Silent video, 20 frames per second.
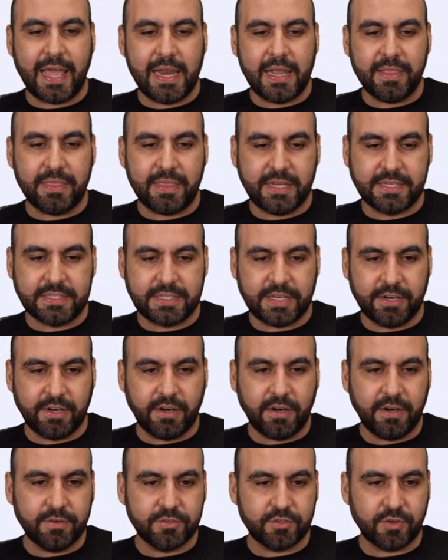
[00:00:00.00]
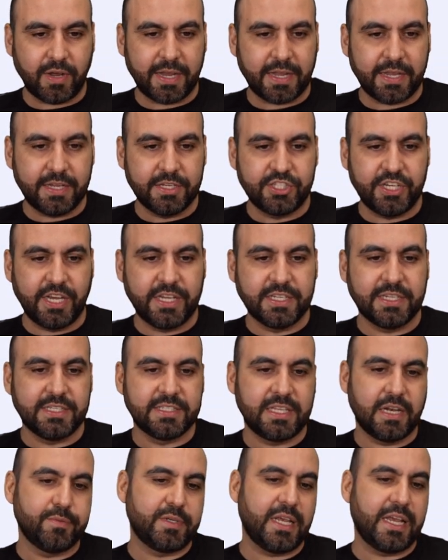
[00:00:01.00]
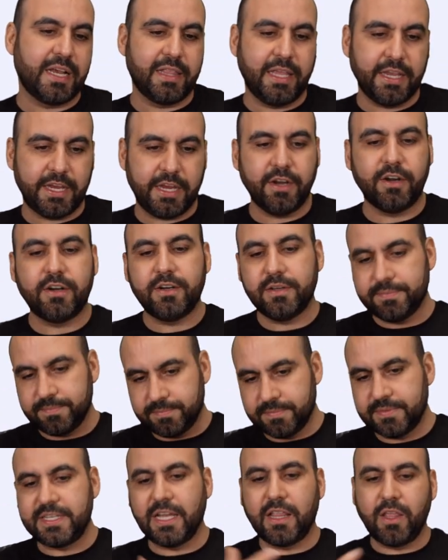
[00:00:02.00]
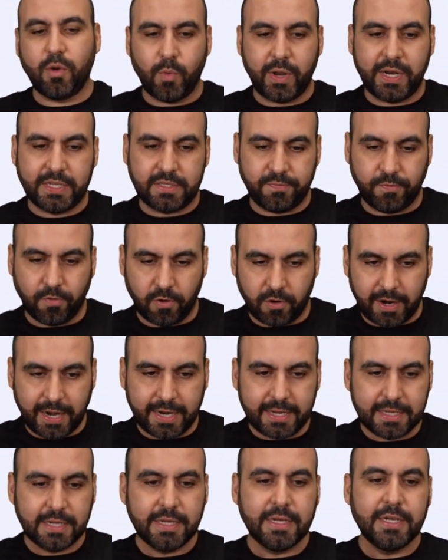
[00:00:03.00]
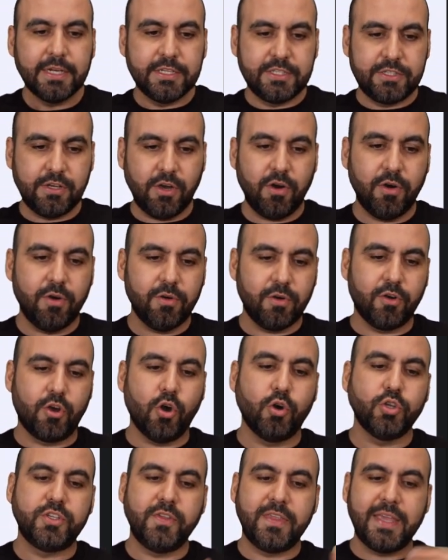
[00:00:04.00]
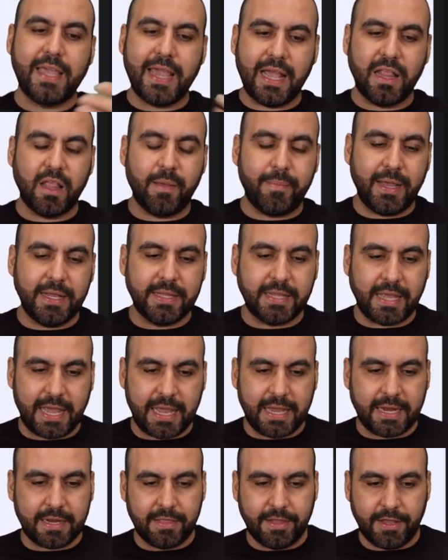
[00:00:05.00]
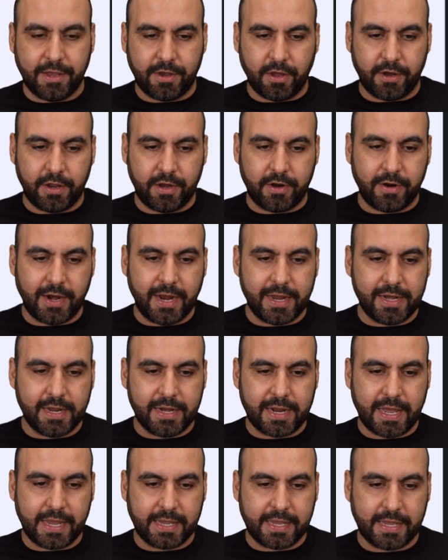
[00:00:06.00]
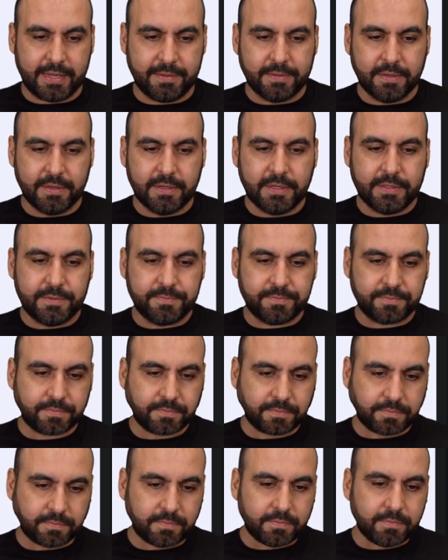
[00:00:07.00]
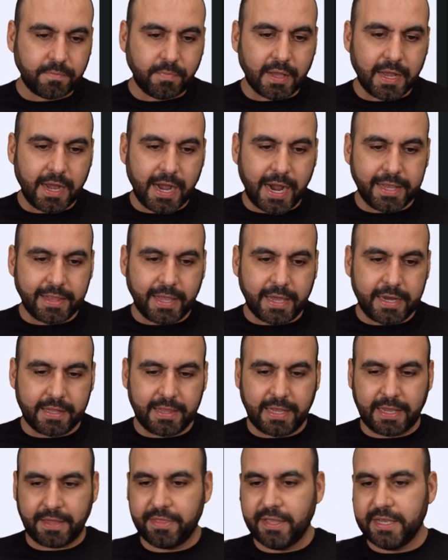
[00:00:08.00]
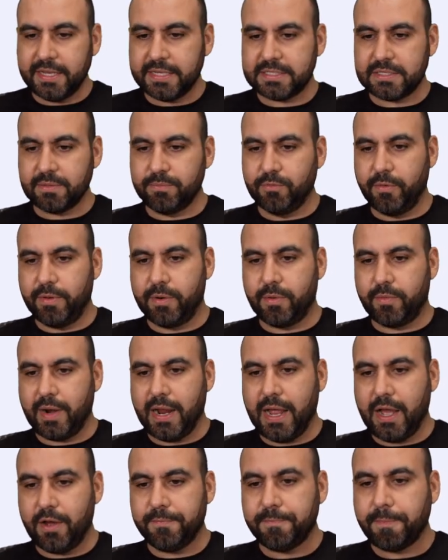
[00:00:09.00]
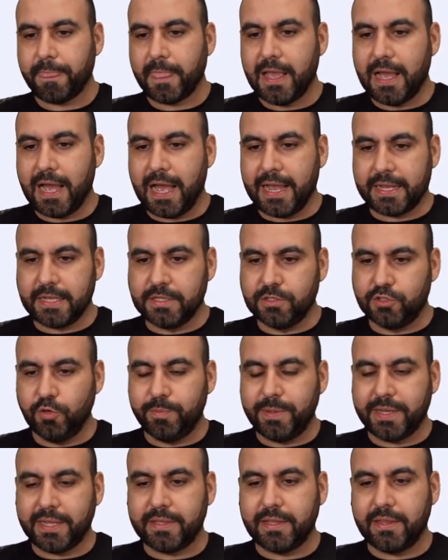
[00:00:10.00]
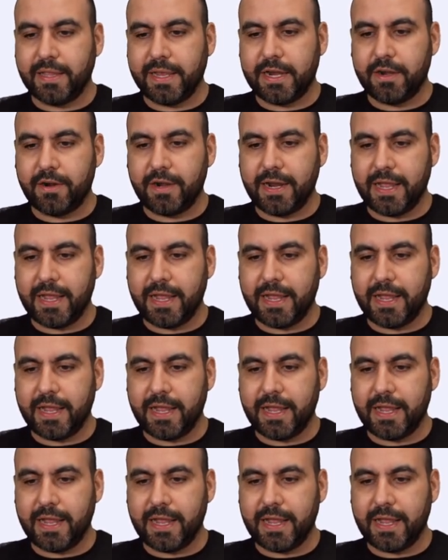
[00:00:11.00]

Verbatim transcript: edit these here, so I can change it. Instead of saying click here, tell it what it's for, right? So go to the element and click on it, all right? And I can highlight it like this, move it around. I can duplicate the layer